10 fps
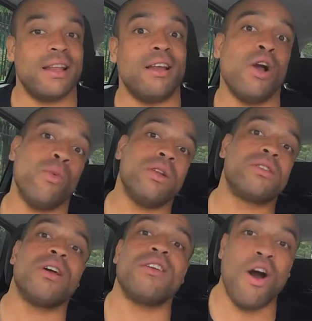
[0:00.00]
the light
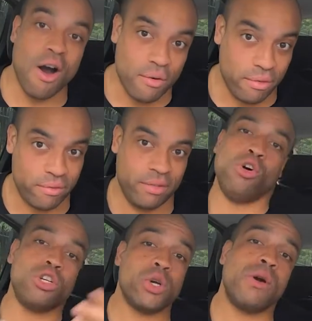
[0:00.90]
won't turn off.
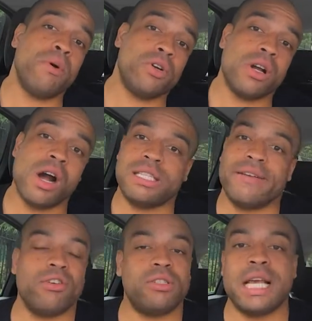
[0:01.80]
Also, on modern
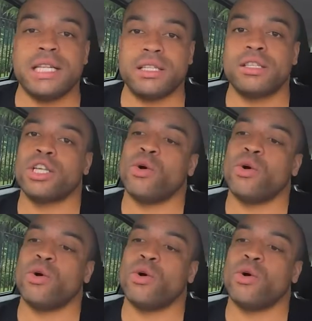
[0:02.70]
cars, they've got sensors.